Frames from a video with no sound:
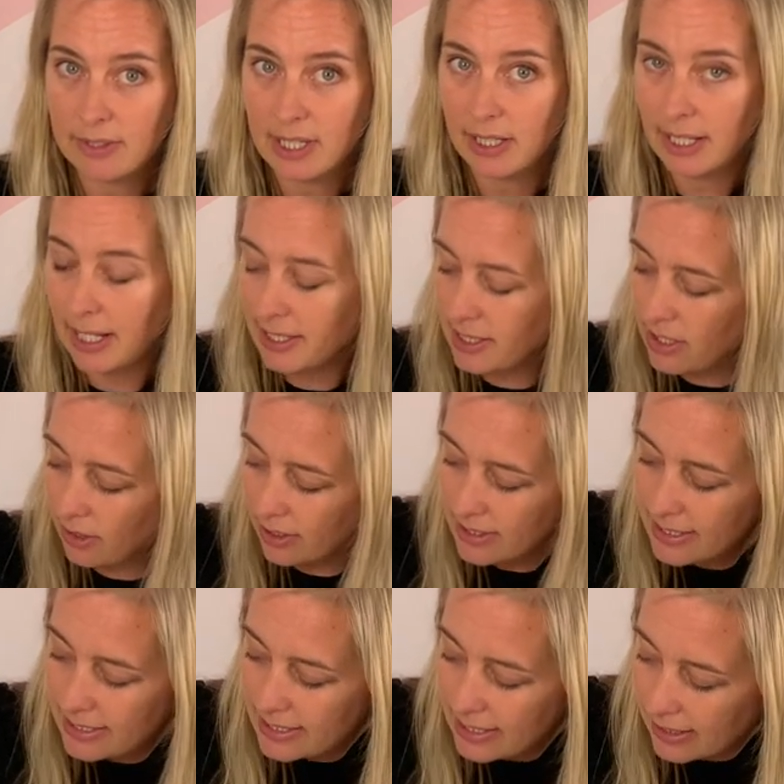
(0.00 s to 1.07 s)
And as you can
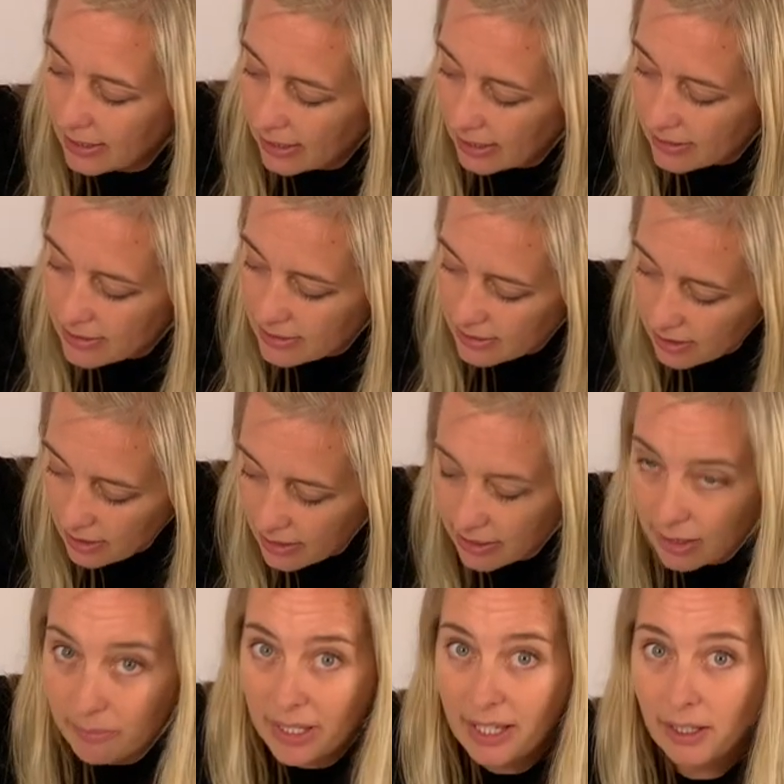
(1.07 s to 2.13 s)
see, inside the
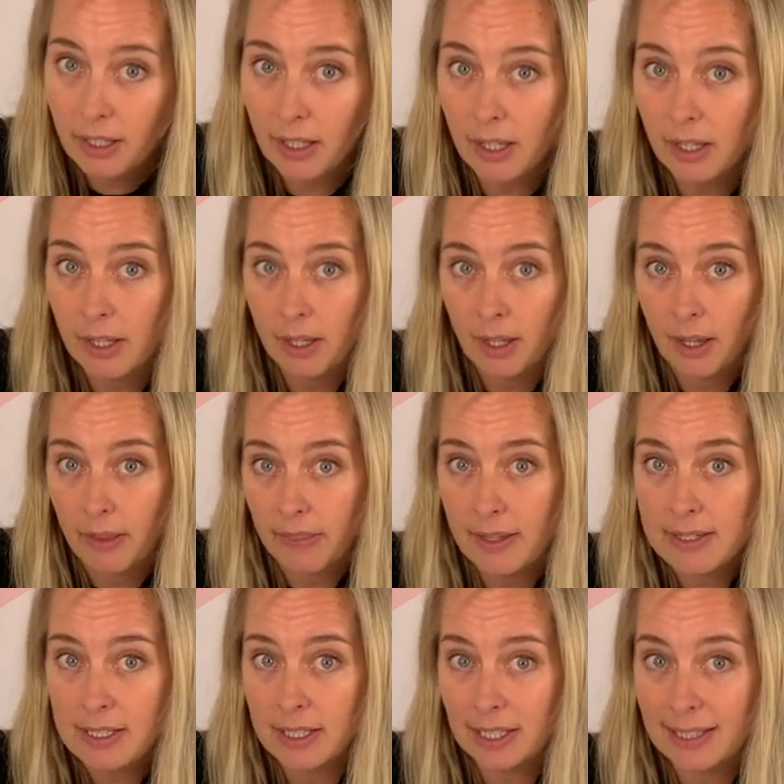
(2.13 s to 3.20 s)
Maker, there's
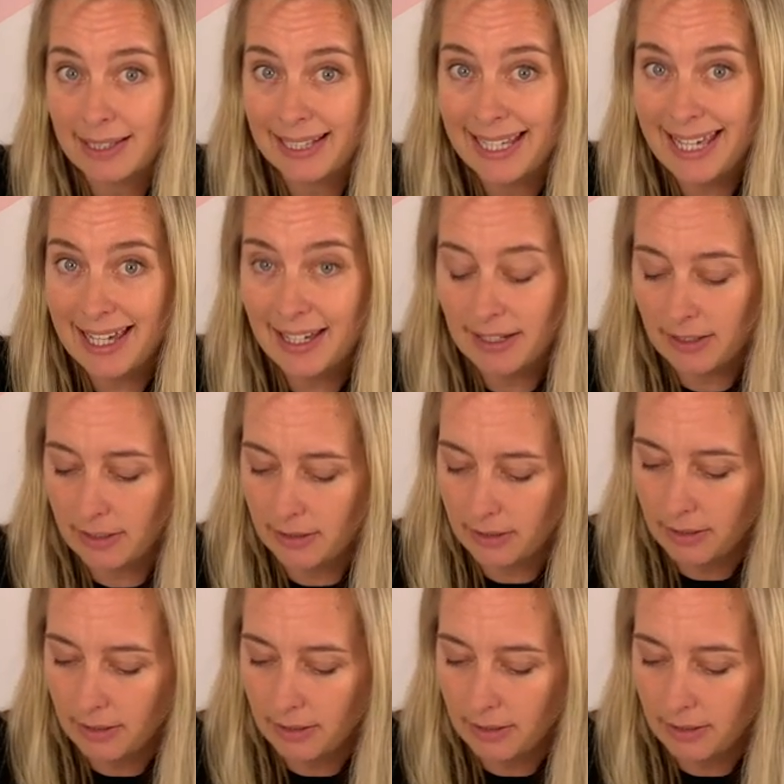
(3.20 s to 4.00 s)
a little gear.